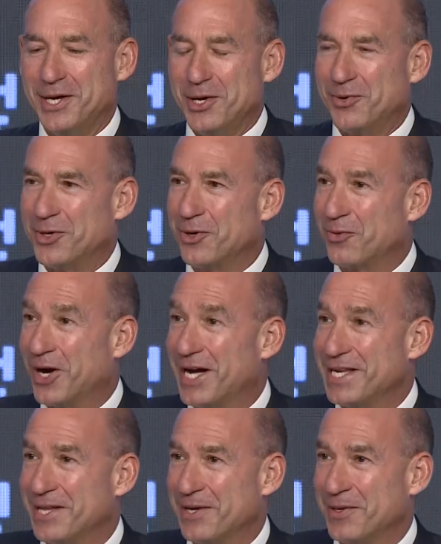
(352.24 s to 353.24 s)
Well, you're right.
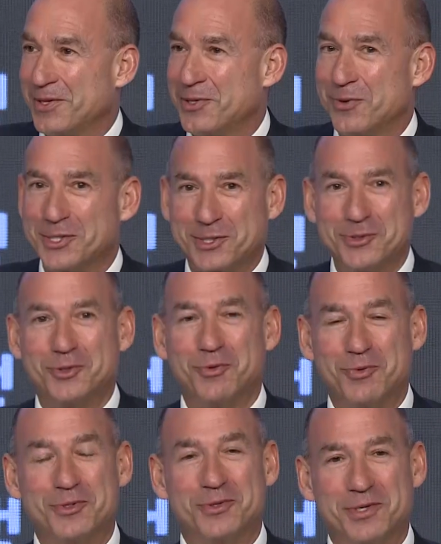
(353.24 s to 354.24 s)
The US
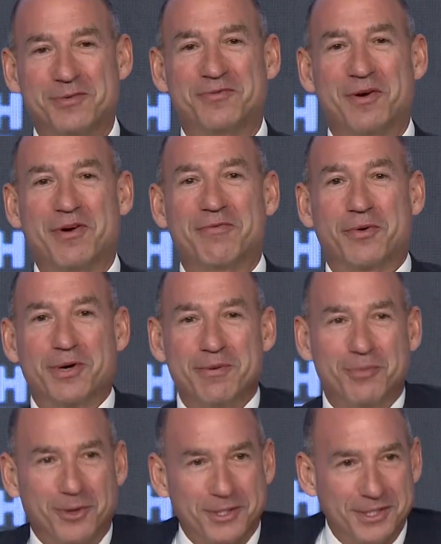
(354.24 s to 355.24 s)
consumer is very, very
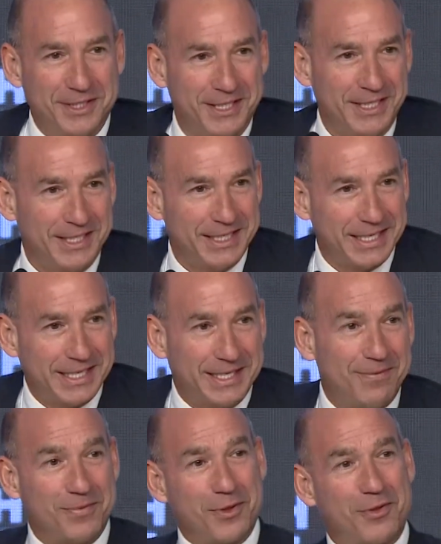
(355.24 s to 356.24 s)
important.
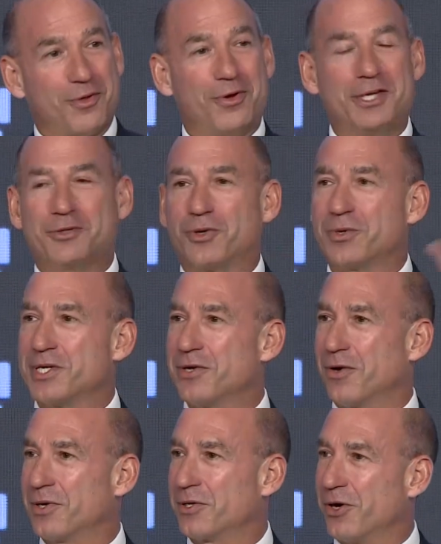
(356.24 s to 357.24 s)
$30 trillion
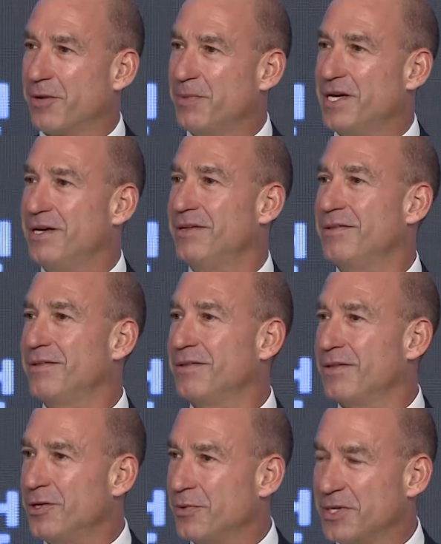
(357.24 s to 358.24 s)
economy.
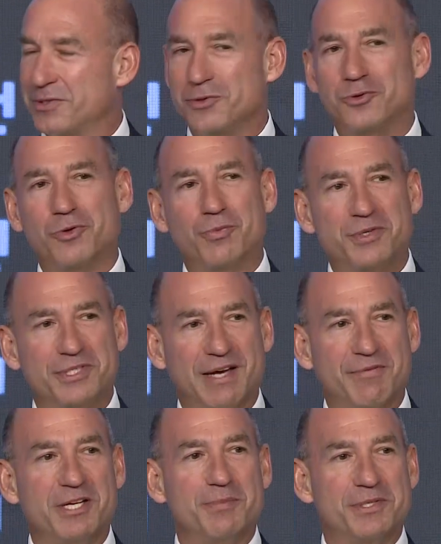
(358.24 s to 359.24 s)
The US consumer is
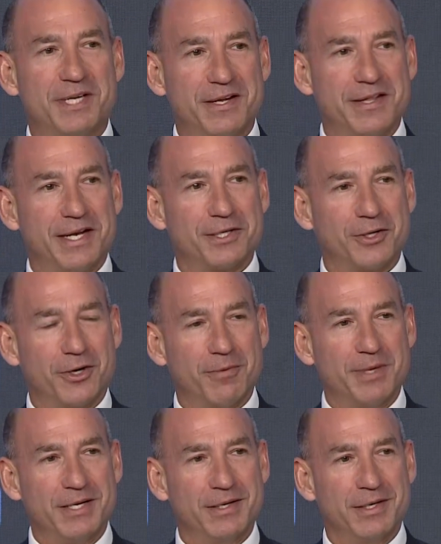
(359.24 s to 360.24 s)
70% of that
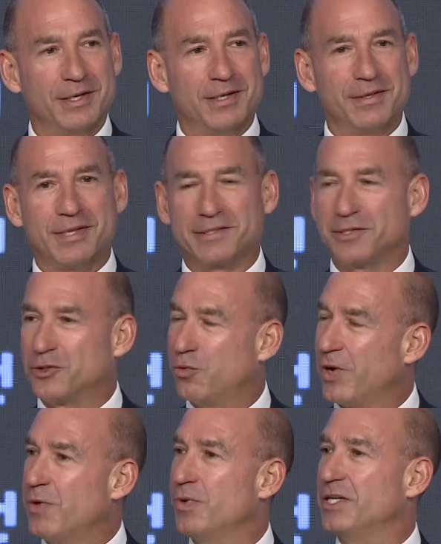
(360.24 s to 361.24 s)
economy. That's a
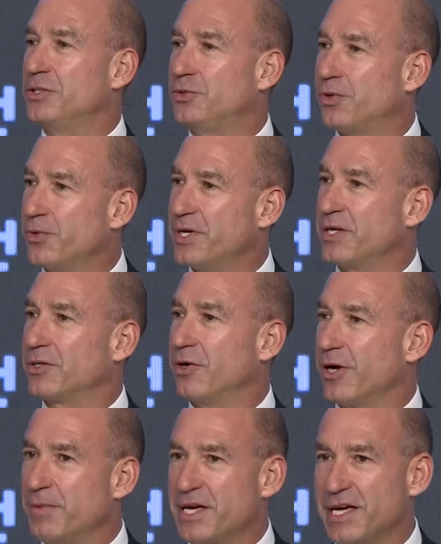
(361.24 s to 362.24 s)
$21 trillion
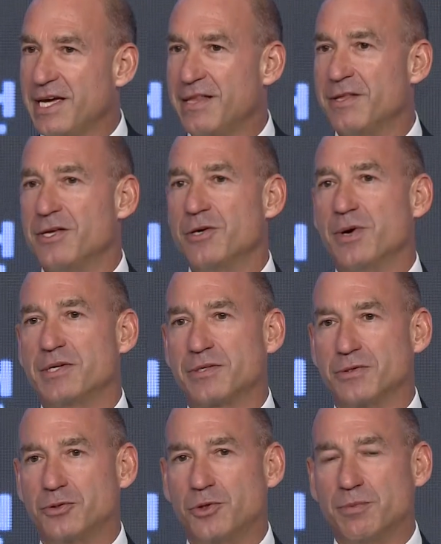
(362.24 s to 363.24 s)
economy in the US
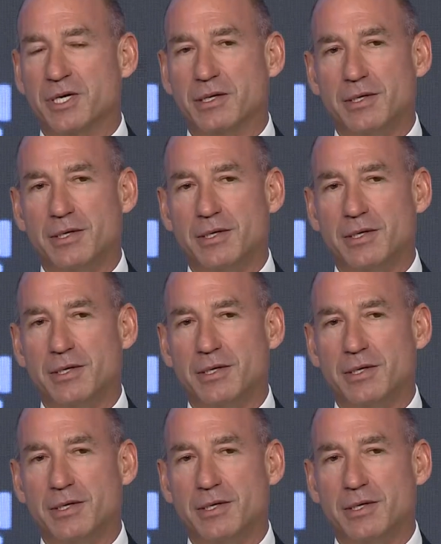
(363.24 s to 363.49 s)
consumer.